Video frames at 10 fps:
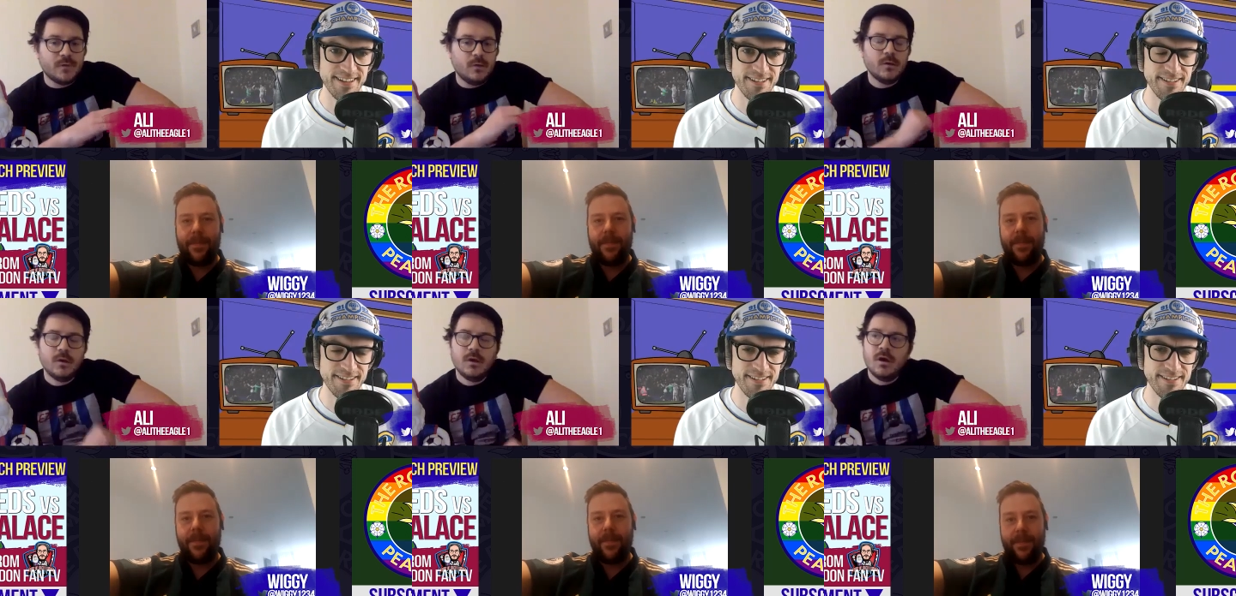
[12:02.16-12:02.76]
Speaker 1: with
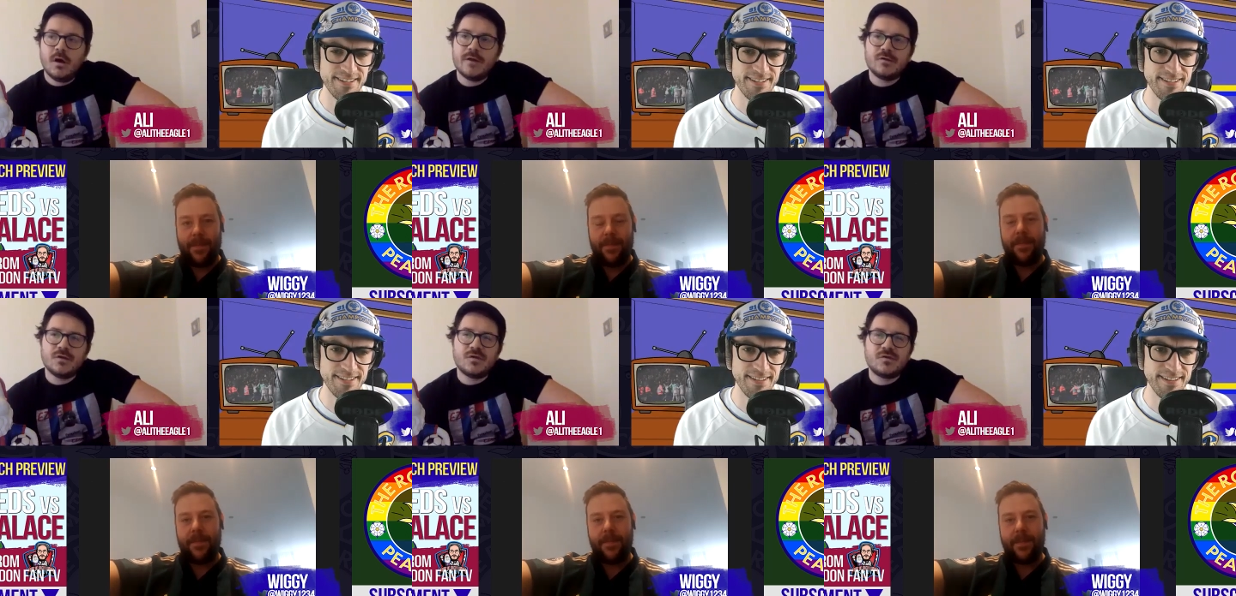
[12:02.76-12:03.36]
you.
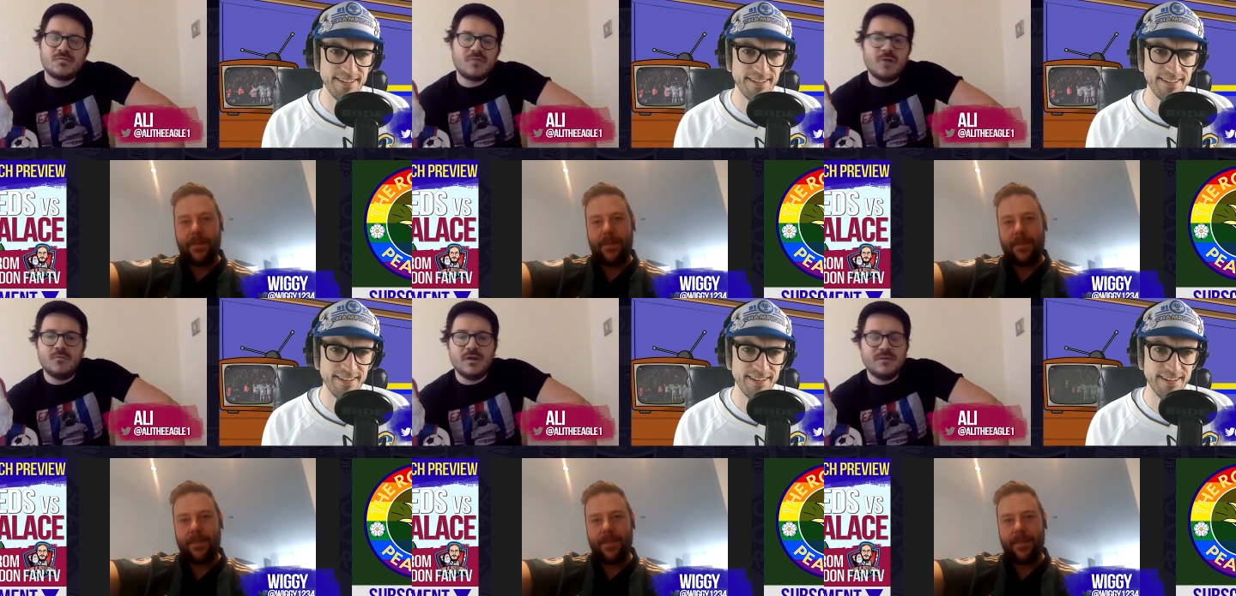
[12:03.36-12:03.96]
I
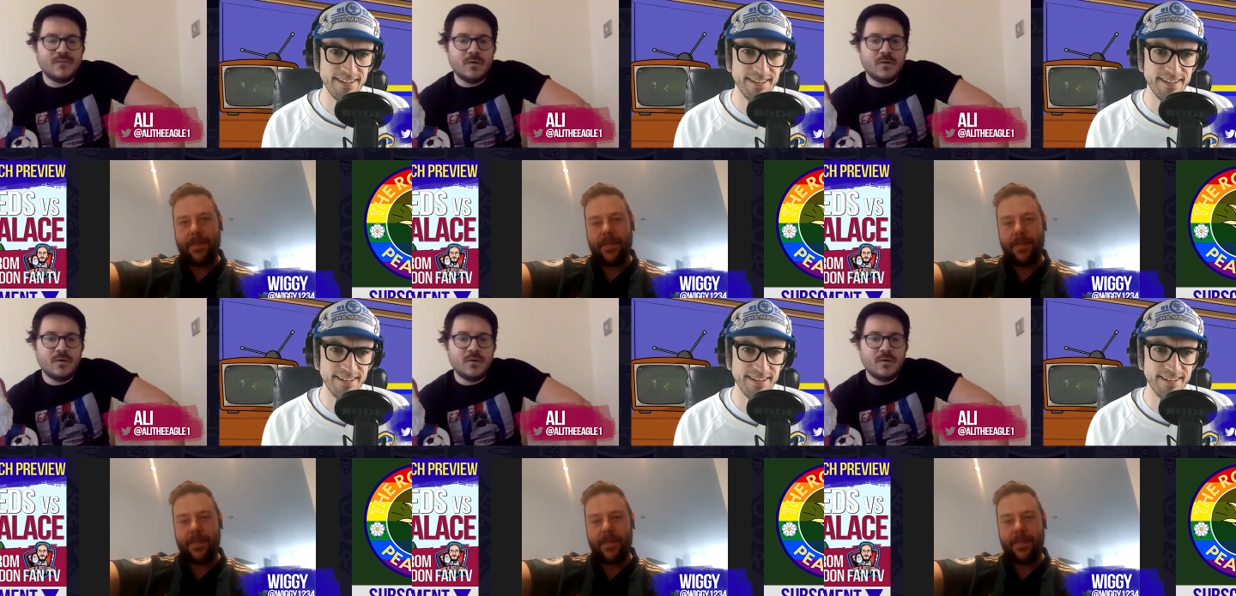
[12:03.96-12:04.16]
just don't